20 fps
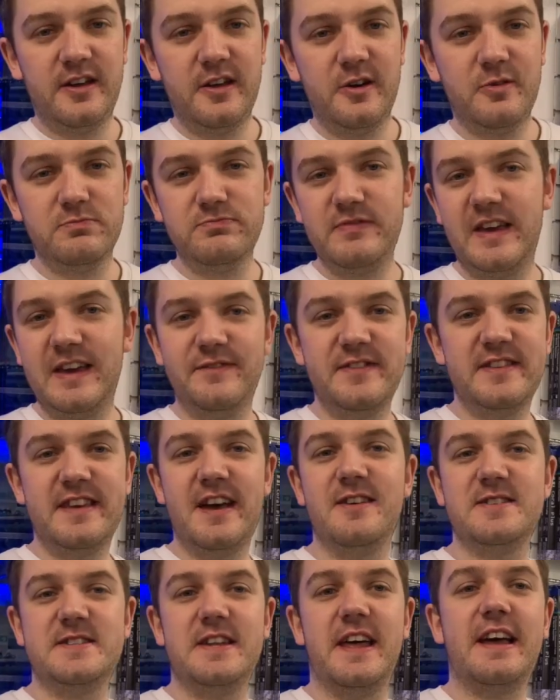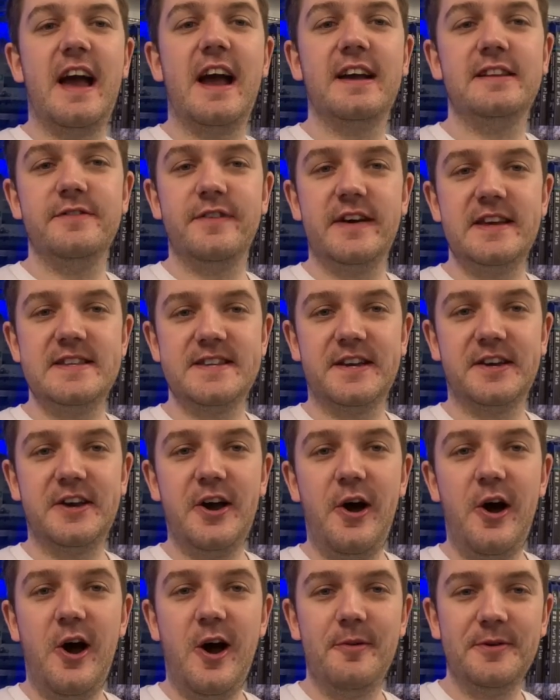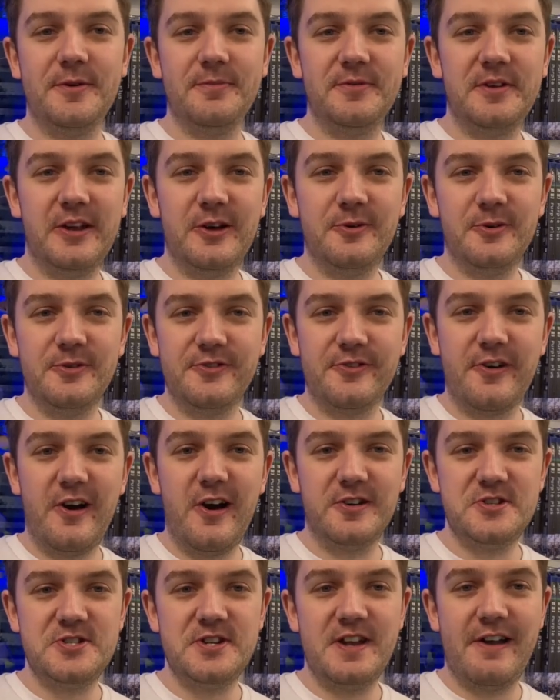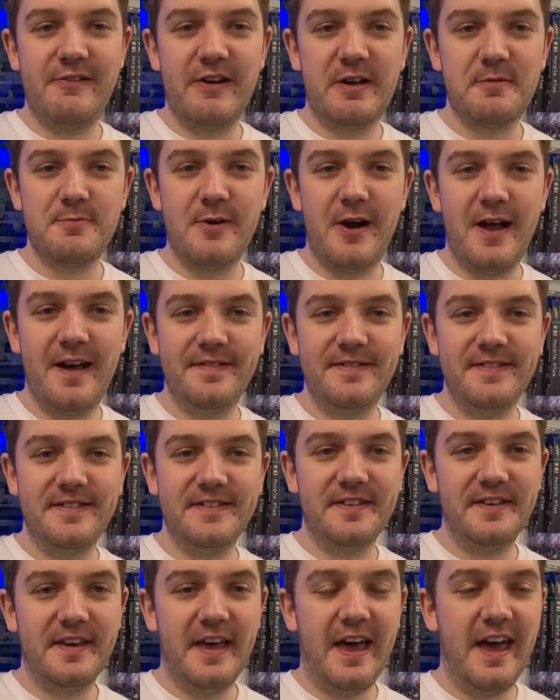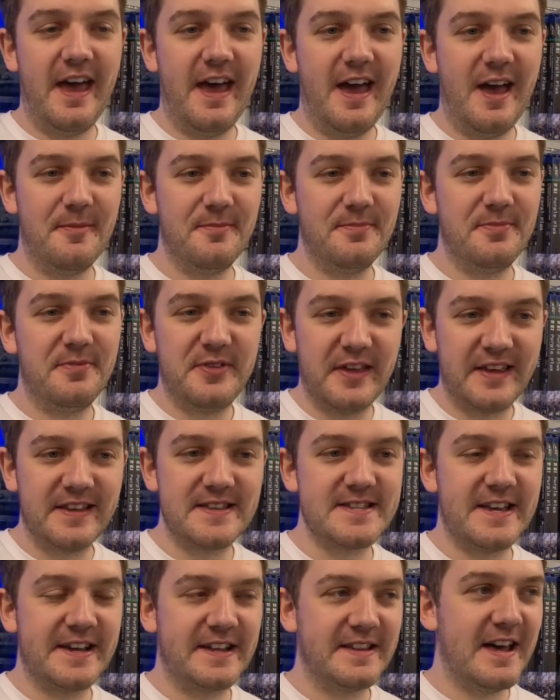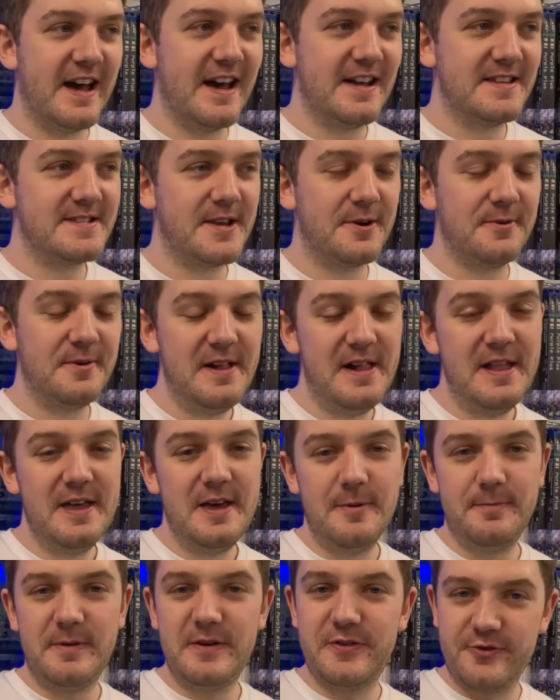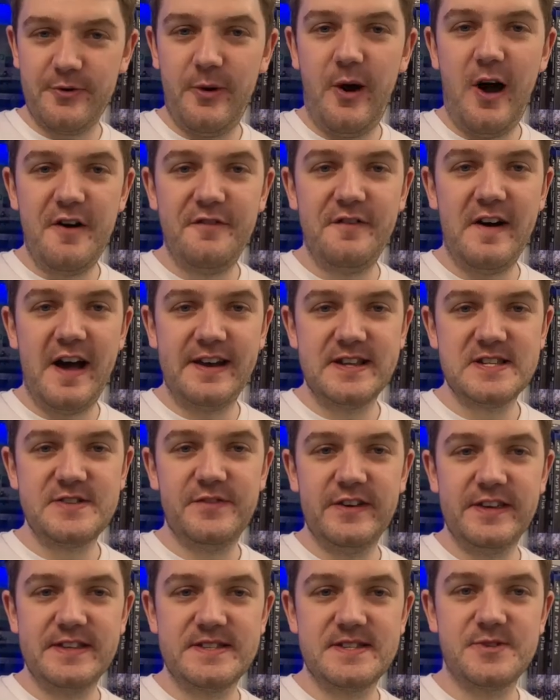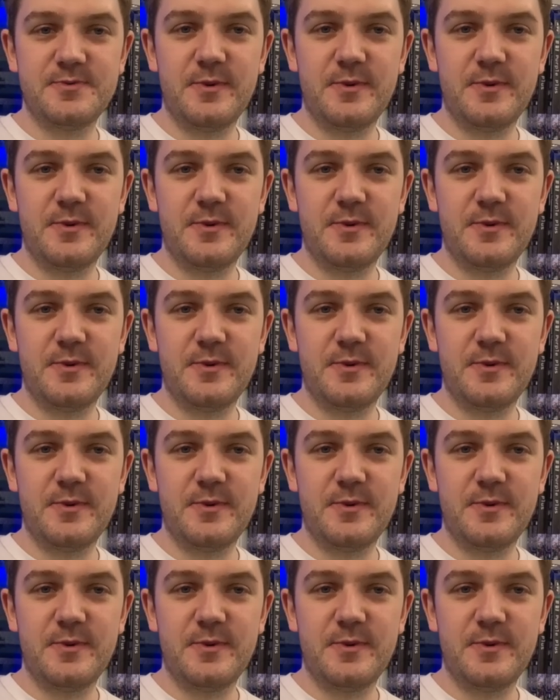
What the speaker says: know, even down to like activated carbon, you know, under our generic brand, things like that. So be through our Finest Filters